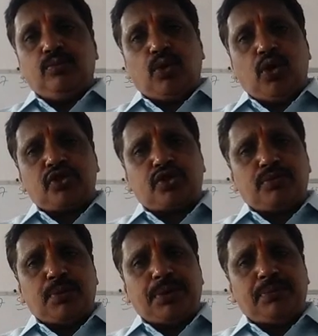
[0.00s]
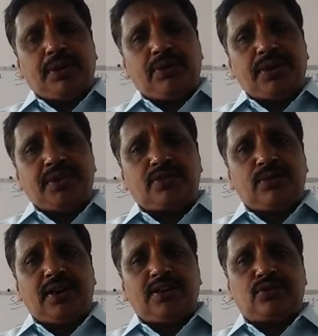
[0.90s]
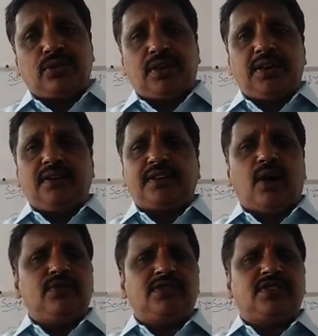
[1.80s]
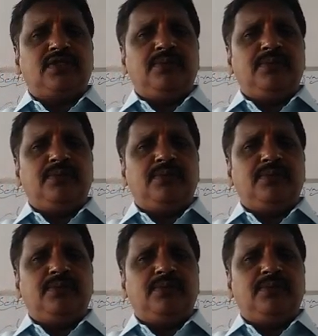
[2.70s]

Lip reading: Most of the people lived in these villages only. Towns,